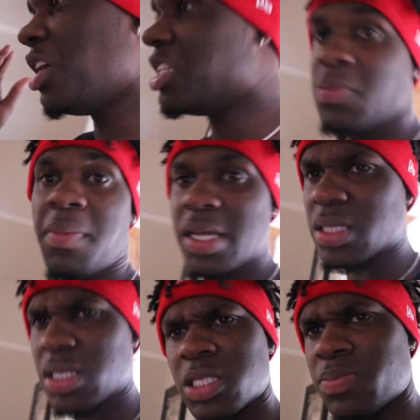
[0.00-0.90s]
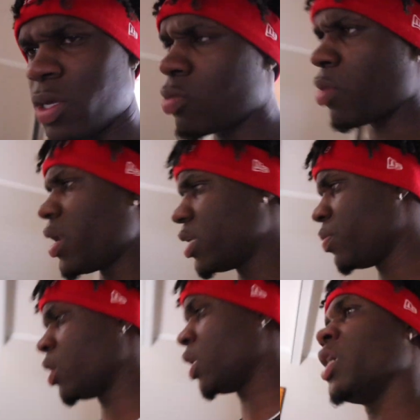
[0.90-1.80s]
It's amazing. It's been great. It's
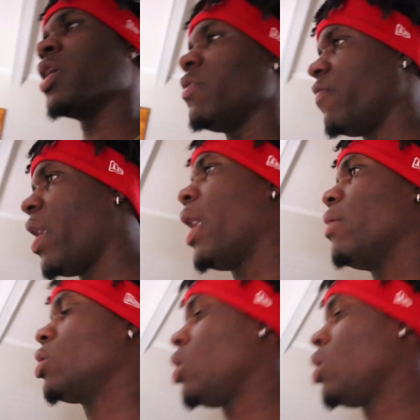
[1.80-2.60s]
been good, good vibes.